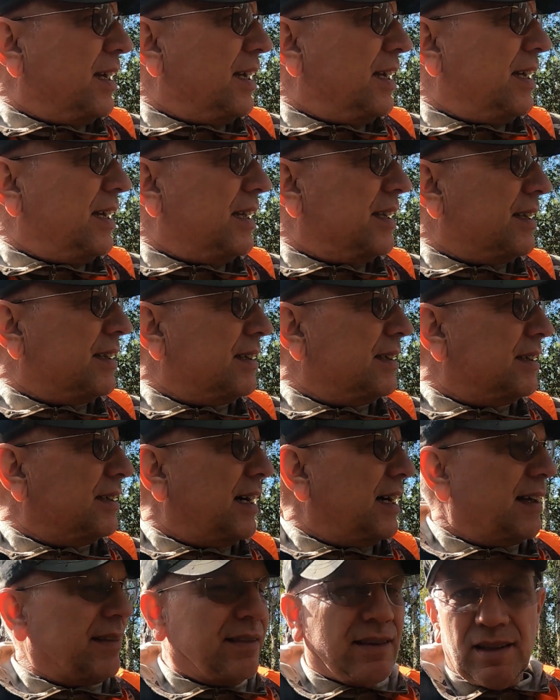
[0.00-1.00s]
And
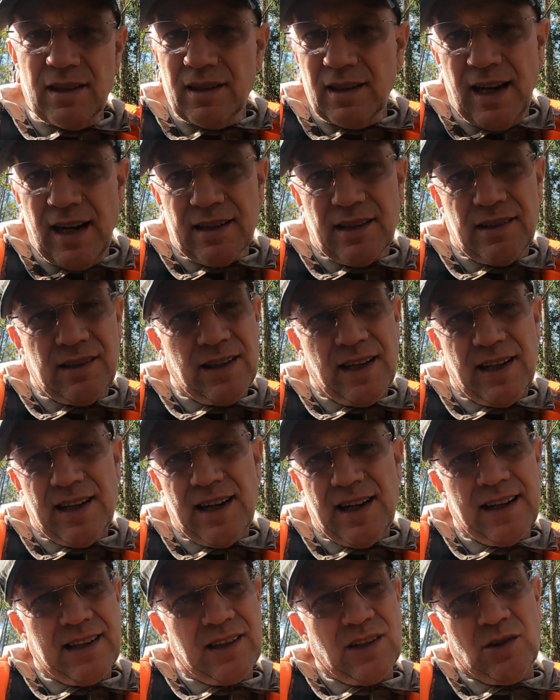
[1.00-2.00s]
I think
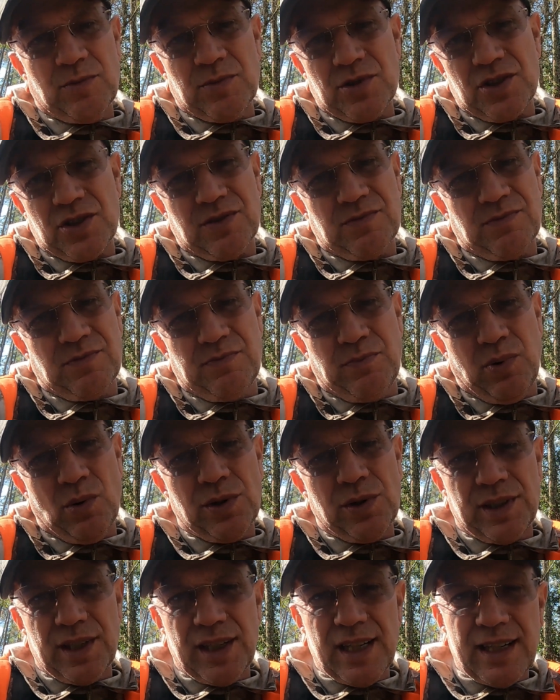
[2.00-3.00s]
I can almost
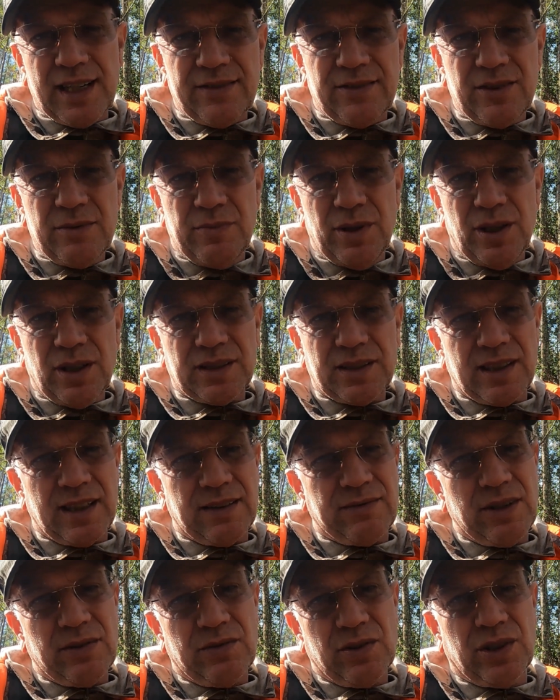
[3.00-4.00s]
point to every buck that
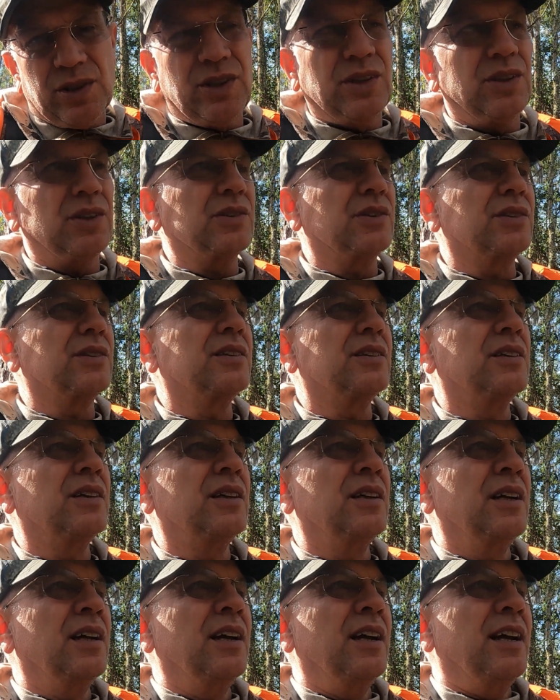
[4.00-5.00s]
I've ever killed,
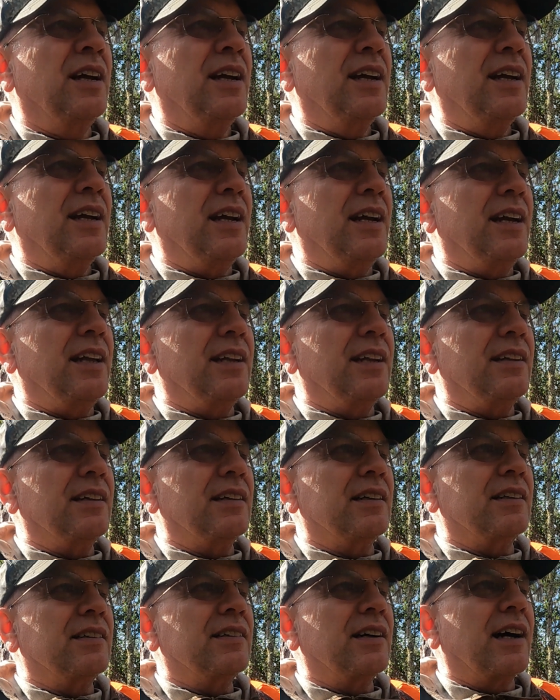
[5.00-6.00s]
and
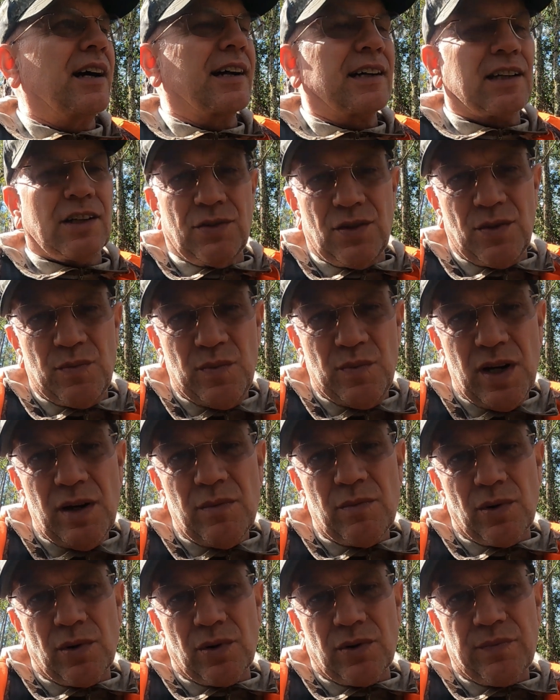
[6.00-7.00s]
I can
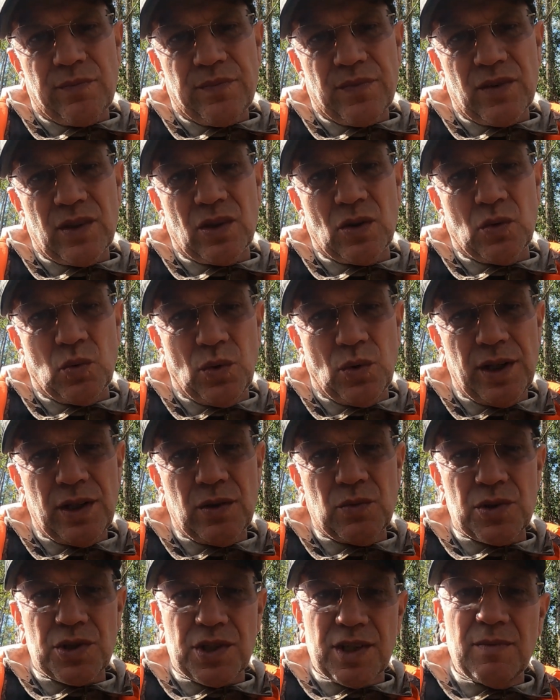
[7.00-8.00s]
remember that the
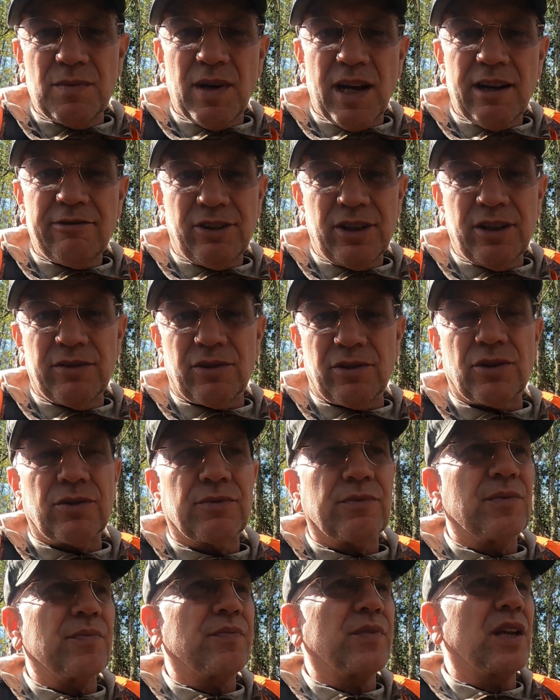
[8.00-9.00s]
wind was in my favor.
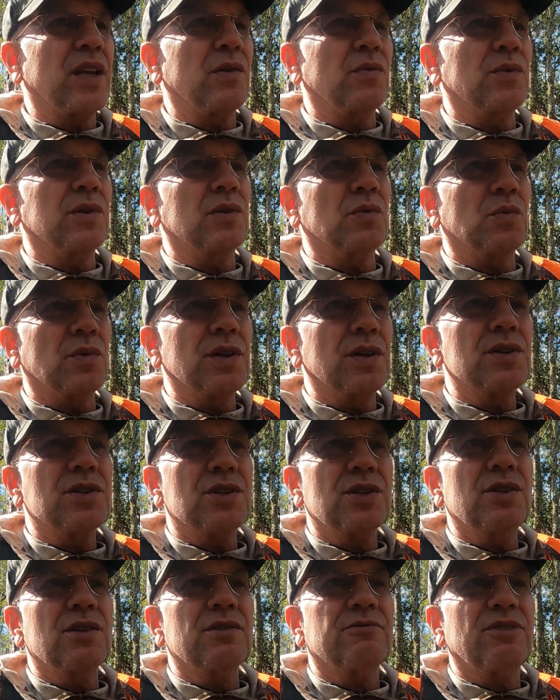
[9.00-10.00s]
And when the wind
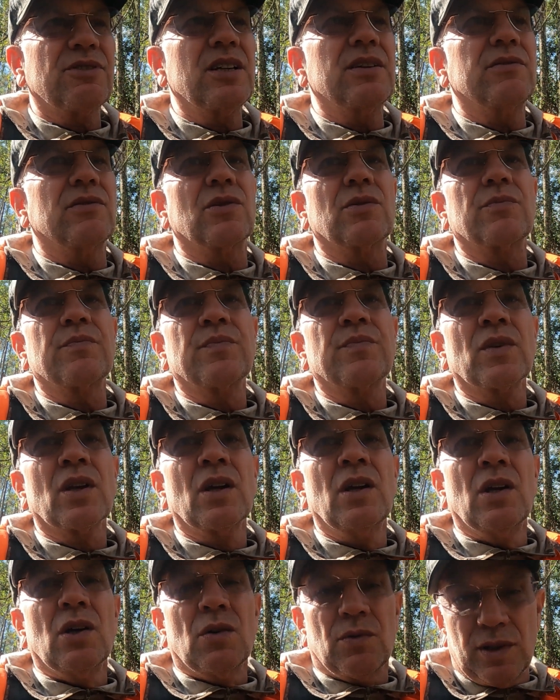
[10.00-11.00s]
is in your favor,
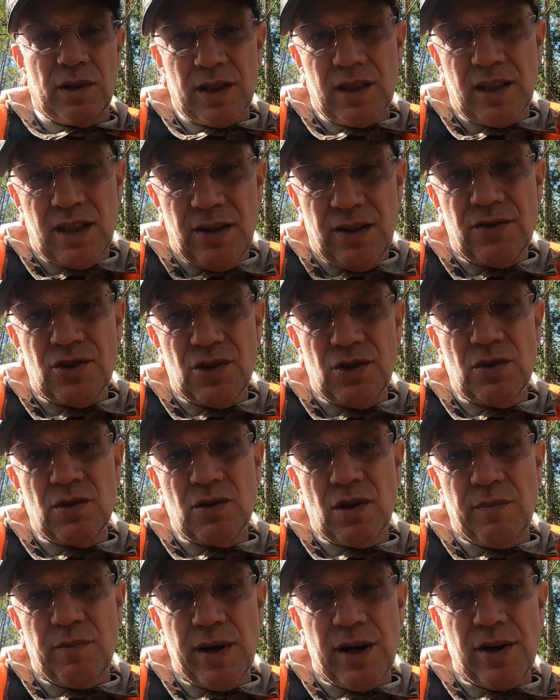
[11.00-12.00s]
well, that gives
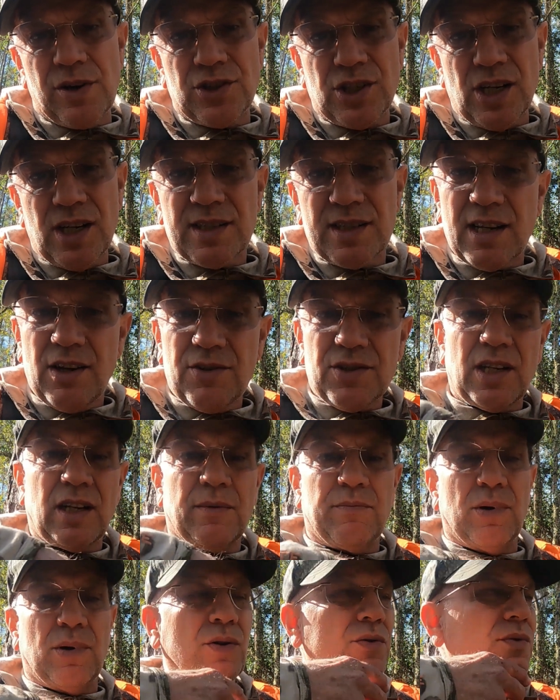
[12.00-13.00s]
you a better chance. I was at
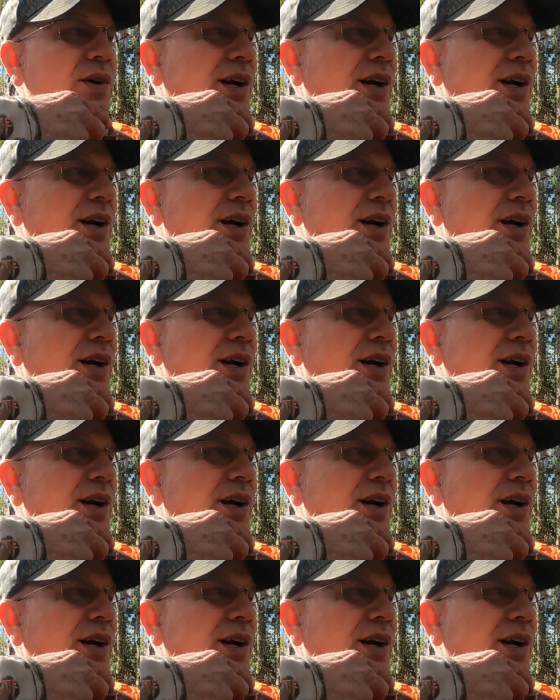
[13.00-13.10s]
the boat